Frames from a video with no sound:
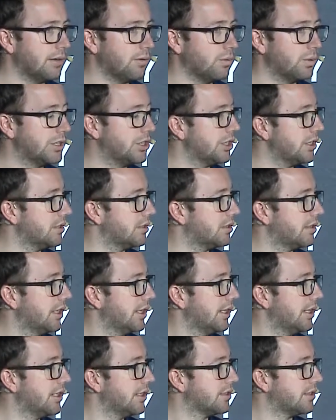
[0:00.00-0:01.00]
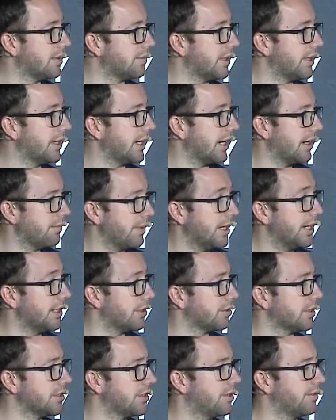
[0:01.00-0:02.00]
which is something that I've been
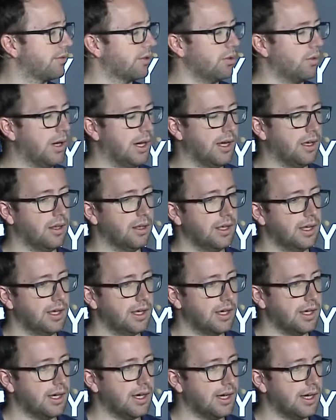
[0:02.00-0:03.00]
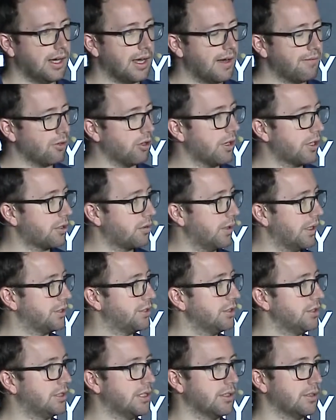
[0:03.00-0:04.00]
interested for a while. I have a lot of
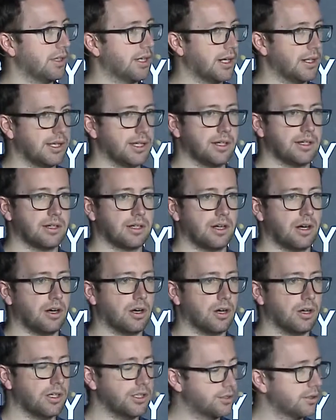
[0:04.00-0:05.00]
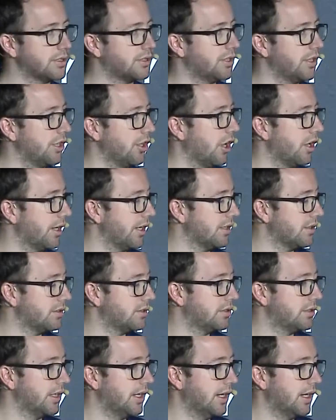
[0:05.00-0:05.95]
questions here that I think are interesting to the audience.